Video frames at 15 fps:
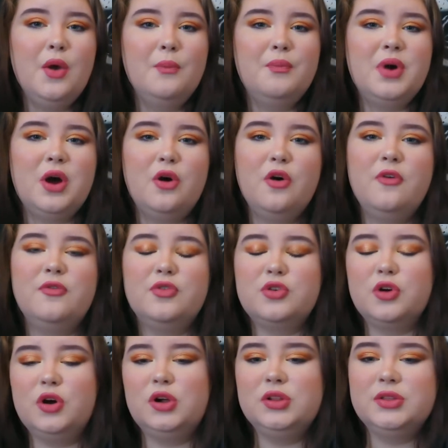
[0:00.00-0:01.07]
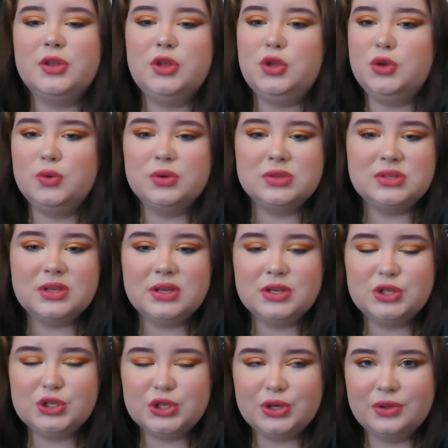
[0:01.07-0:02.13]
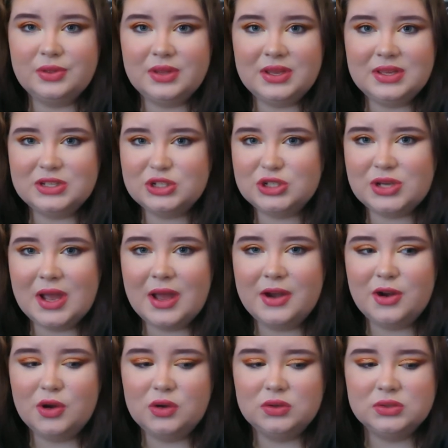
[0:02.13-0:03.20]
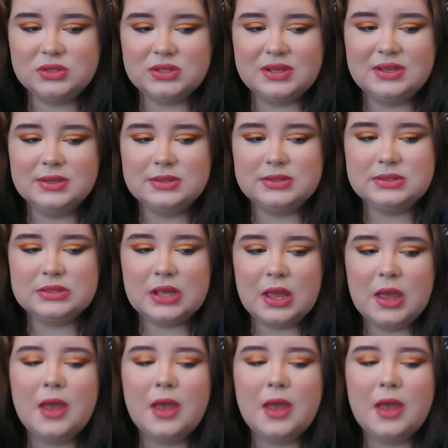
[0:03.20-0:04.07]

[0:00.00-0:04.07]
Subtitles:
but overall, the usage on these shadows is